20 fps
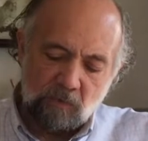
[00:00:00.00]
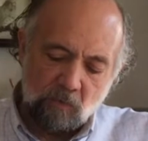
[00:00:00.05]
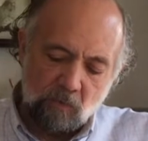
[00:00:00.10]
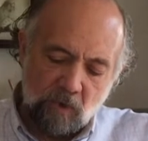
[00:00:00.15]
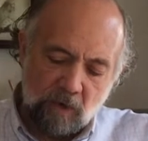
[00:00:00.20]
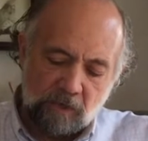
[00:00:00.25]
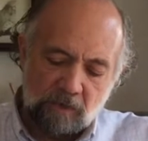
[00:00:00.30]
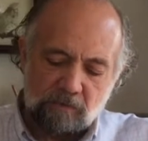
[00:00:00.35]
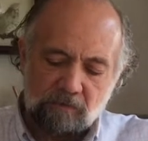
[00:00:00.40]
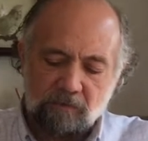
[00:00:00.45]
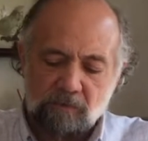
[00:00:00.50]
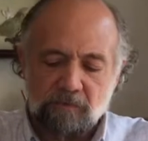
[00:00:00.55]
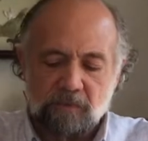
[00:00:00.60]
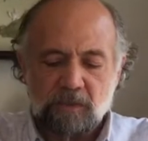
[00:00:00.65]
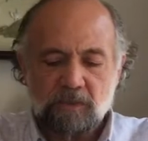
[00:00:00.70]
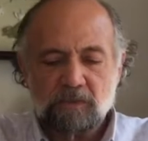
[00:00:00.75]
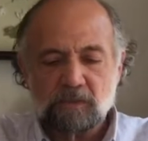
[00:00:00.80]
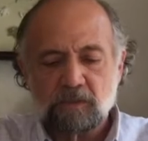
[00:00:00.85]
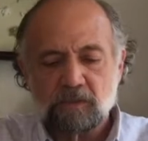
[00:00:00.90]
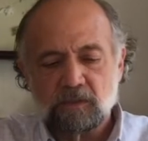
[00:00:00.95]
the water from
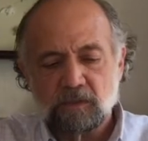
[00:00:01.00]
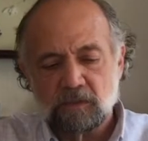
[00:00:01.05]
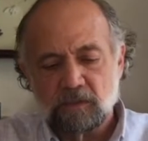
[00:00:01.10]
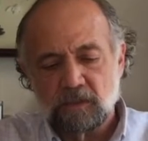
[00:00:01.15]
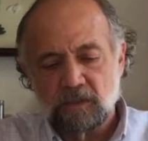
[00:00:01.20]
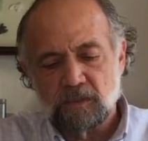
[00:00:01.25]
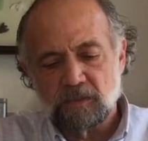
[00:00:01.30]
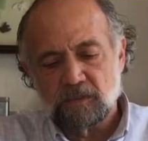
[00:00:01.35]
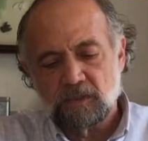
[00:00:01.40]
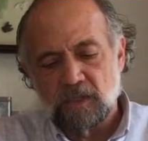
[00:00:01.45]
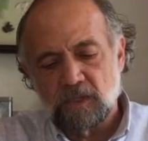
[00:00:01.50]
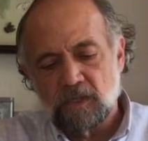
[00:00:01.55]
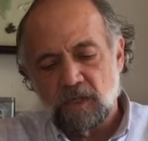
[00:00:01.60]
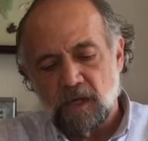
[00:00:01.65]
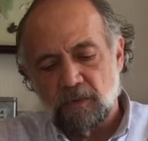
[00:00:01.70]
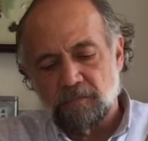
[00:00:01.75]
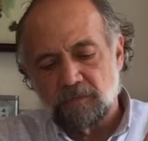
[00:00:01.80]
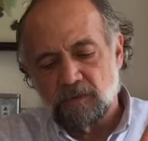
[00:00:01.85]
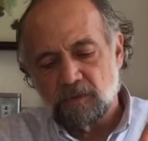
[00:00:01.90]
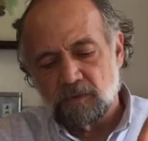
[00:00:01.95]
these
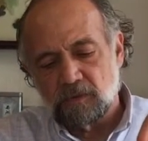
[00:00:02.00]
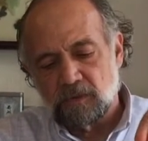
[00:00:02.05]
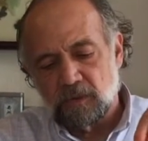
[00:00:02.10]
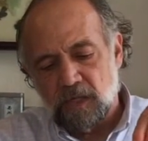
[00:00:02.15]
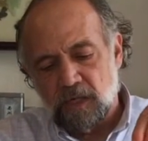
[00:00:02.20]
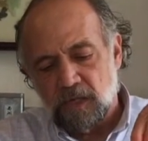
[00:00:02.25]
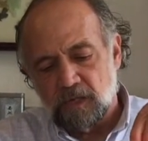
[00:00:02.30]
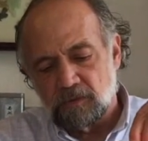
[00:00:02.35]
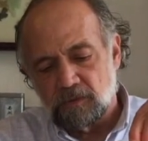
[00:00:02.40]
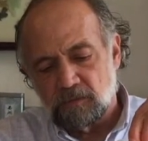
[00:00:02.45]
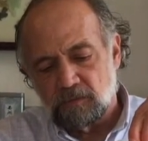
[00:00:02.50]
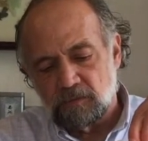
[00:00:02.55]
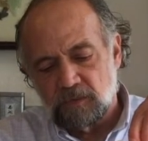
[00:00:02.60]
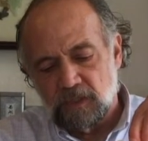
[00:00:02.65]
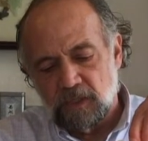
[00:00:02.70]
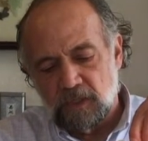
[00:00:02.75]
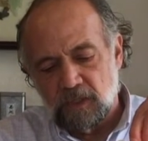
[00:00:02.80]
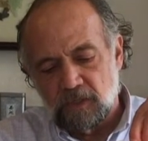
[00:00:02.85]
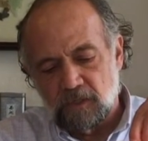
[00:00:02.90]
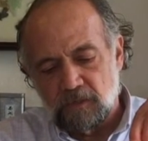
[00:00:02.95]
teacups and add some
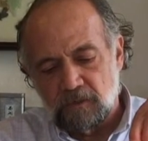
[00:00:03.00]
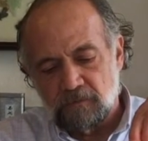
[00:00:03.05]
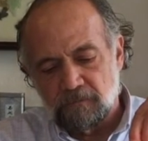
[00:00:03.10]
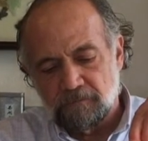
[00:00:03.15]
tea.